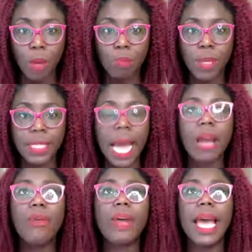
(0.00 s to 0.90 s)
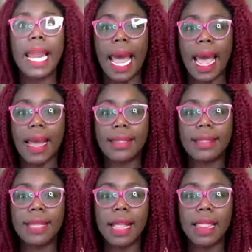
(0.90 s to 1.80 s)
But I
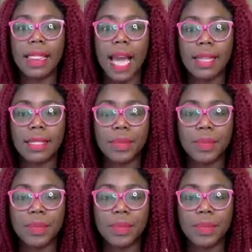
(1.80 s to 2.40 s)
realized that